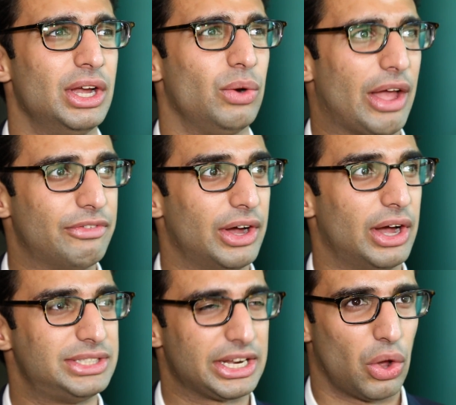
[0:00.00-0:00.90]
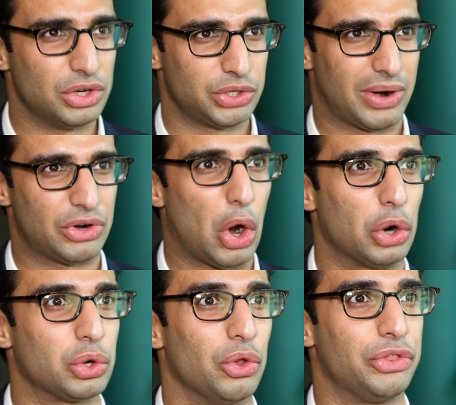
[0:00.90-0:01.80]
We have a technology around
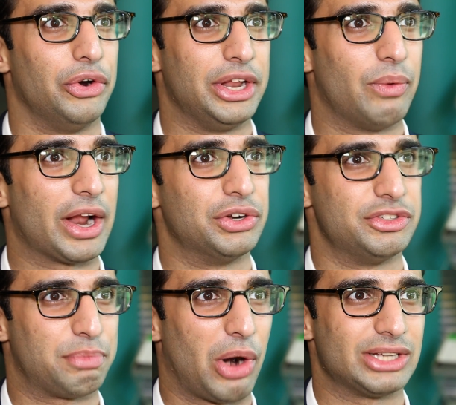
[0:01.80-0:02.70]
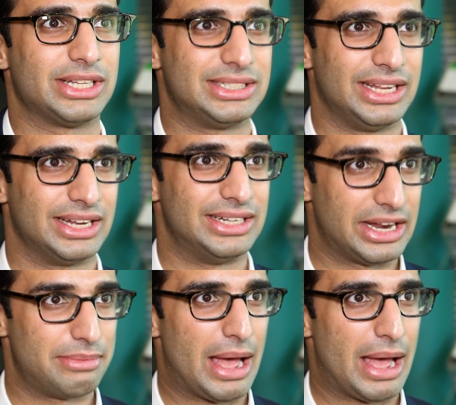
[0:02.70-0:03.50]
Article 30, records of processing and data